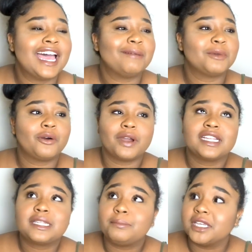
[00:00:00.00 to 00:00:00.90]
I'm
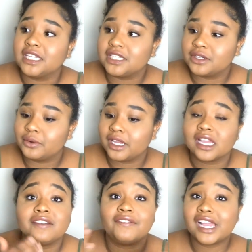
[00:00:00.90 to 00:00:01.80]
going to be
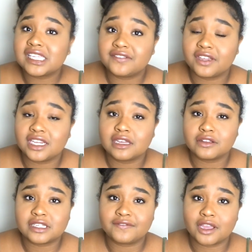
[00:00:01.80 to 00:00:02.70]
doing advice
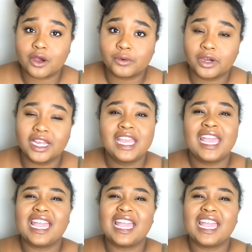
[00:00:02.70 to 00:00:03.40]
videos if y'all want.